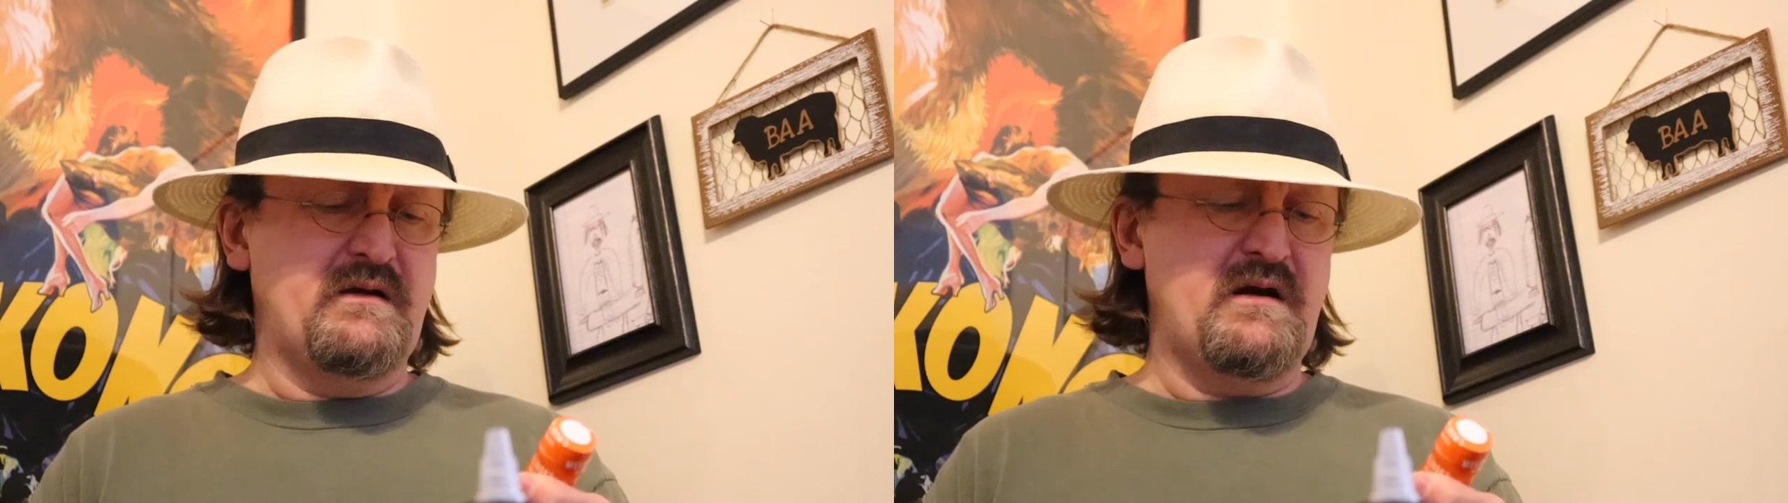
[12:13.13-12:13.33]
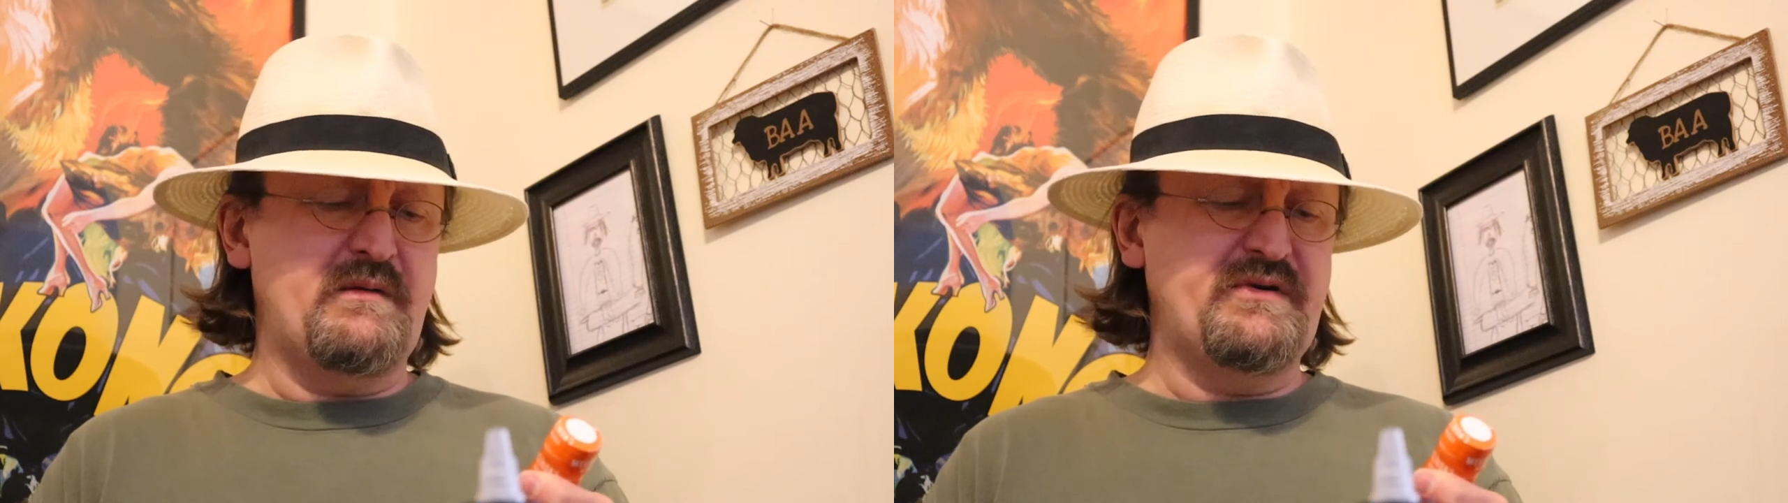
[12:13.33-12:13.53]

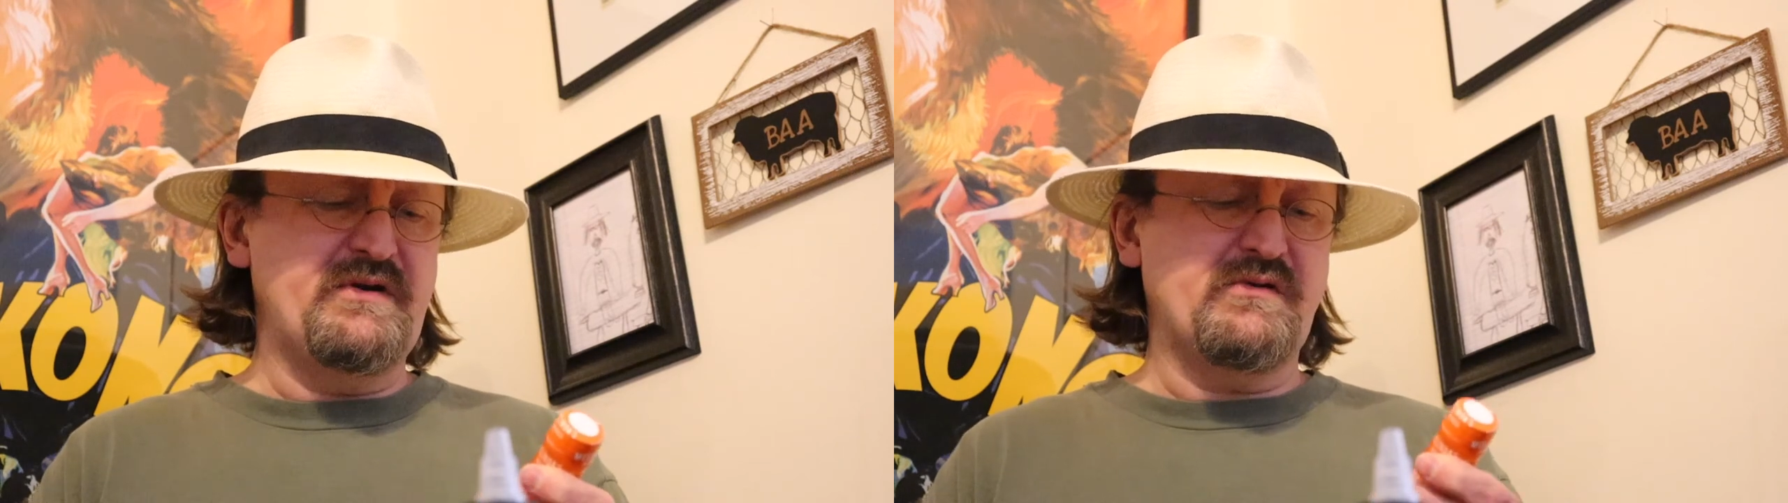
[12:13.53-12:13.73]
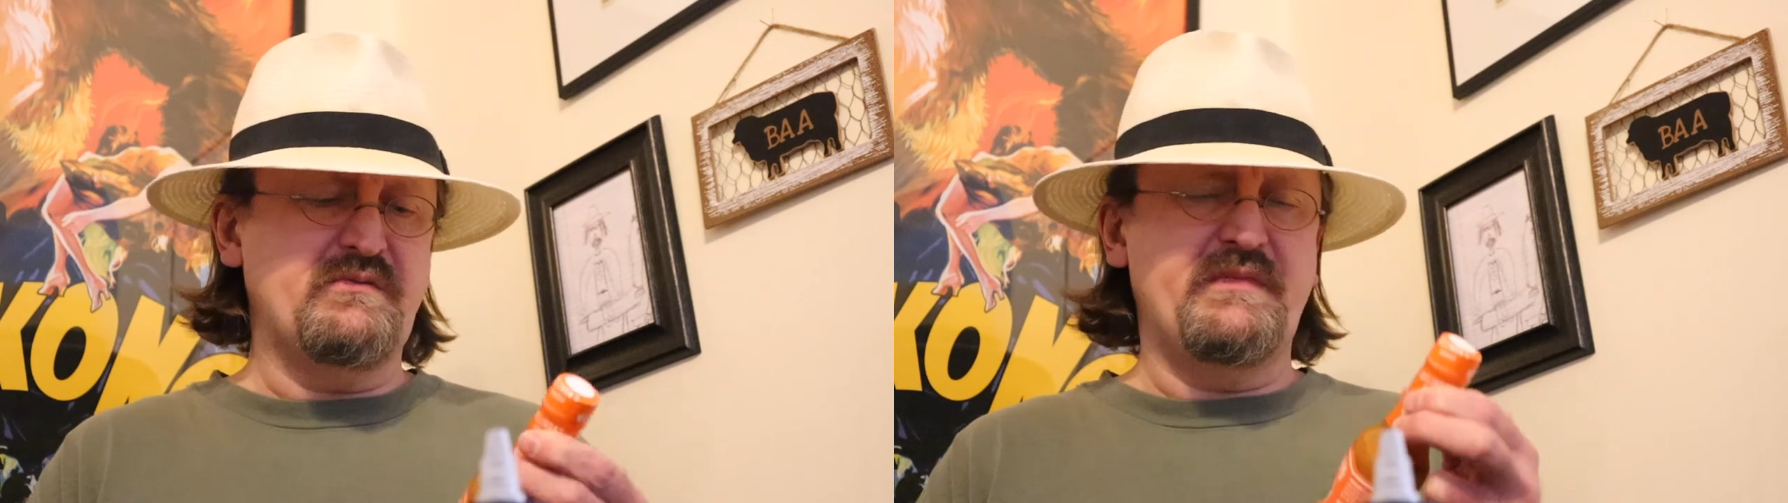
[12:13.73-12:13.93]

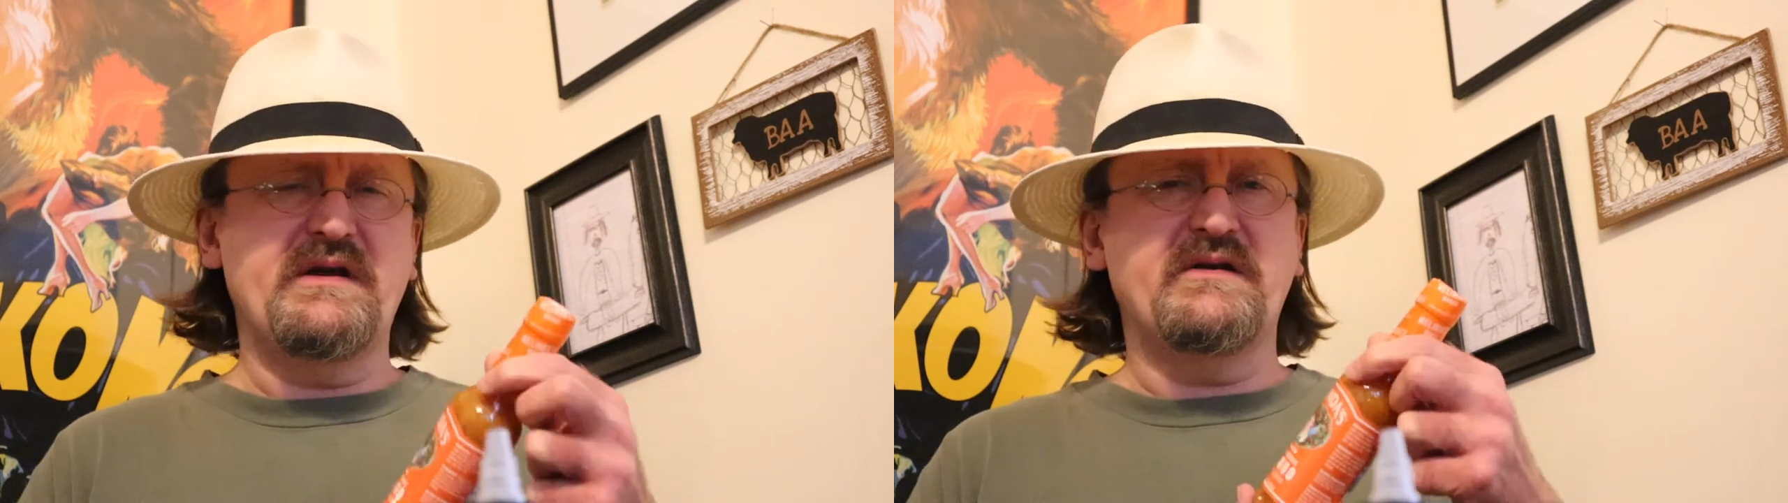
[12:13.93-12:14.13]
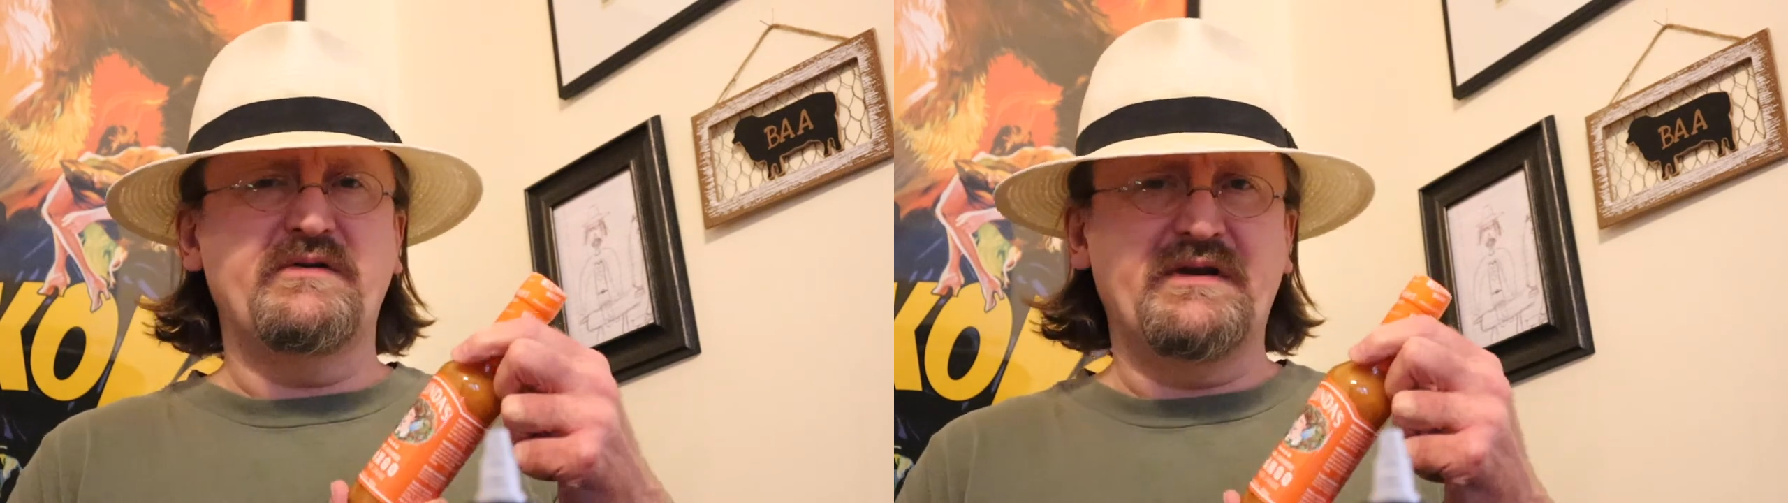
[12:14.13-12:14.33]
Habanero
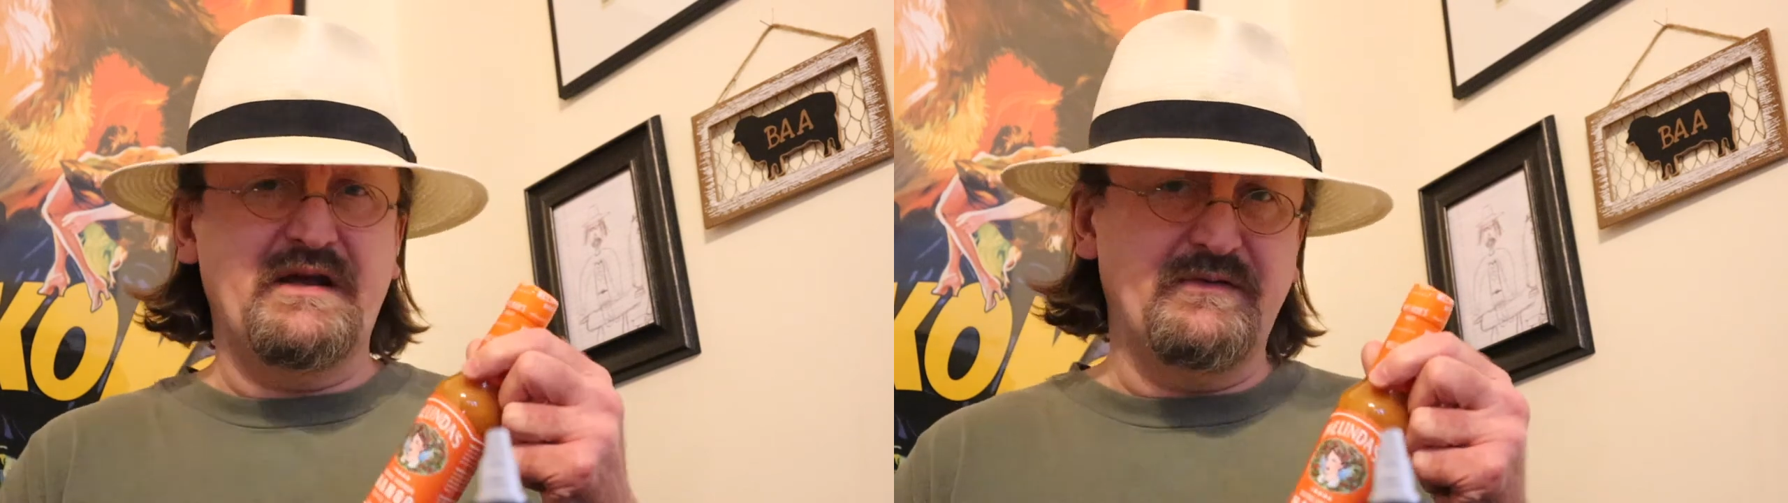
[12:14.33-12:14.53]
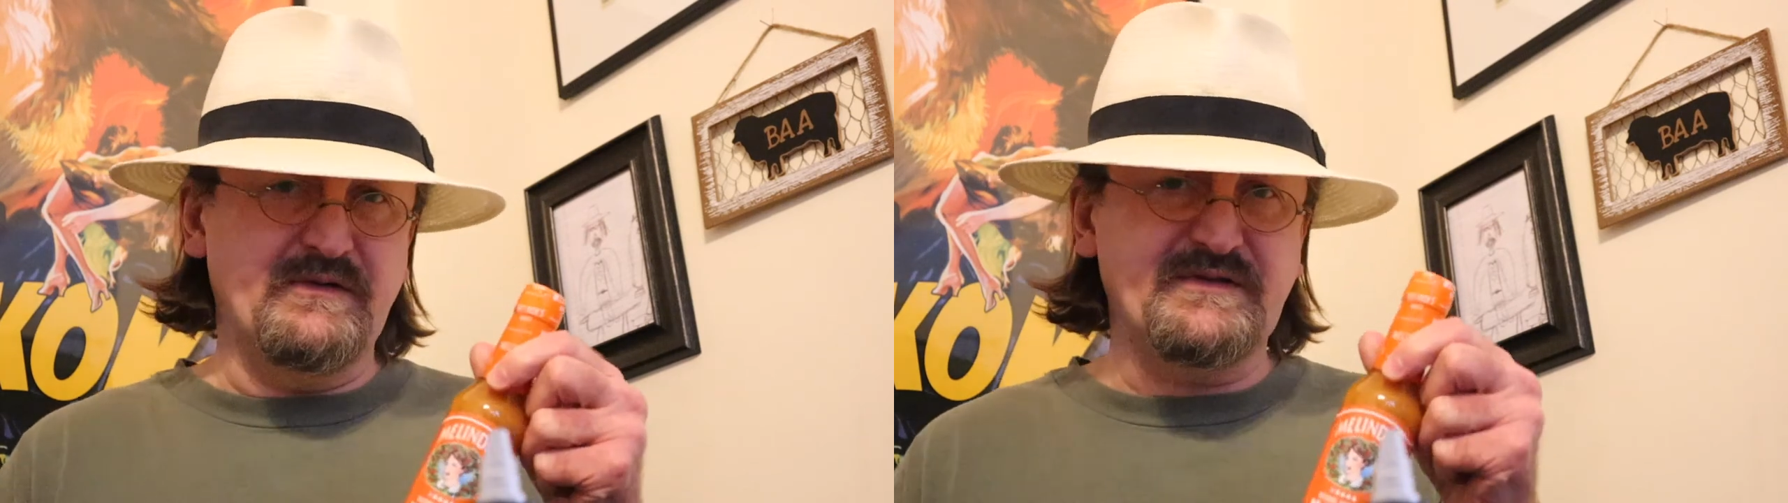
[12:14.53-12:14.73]
Mango. And
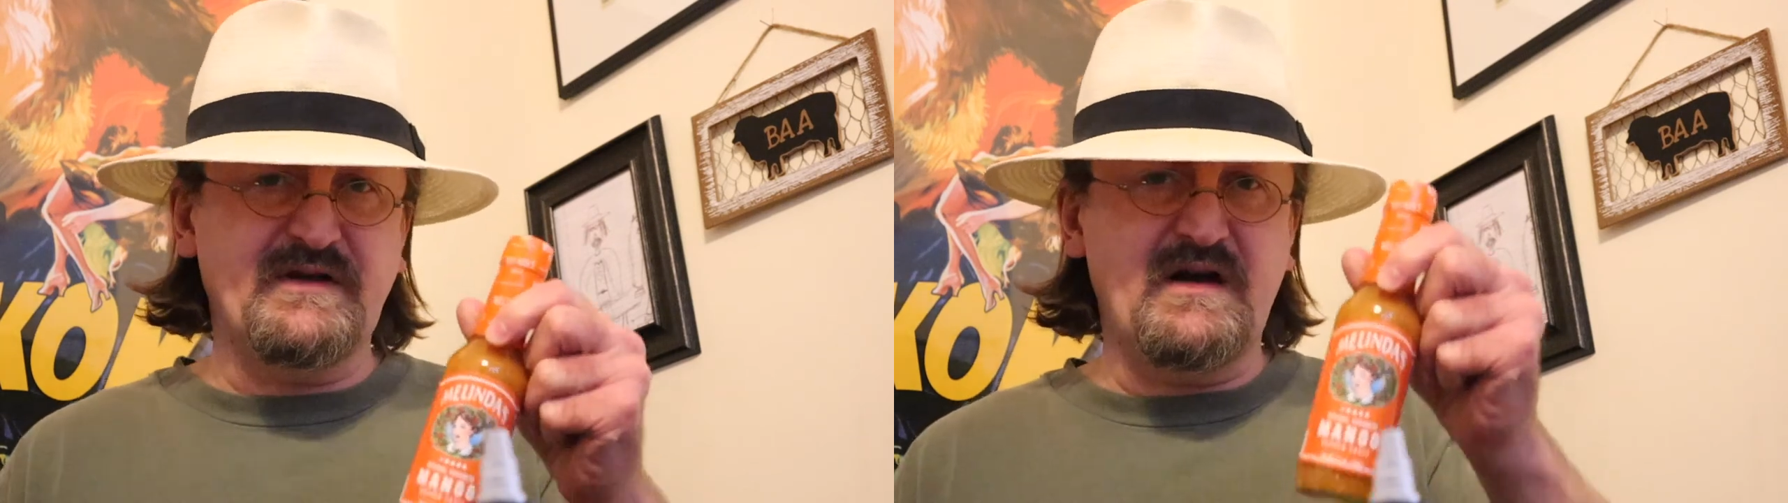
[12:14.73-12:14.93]
again, there's the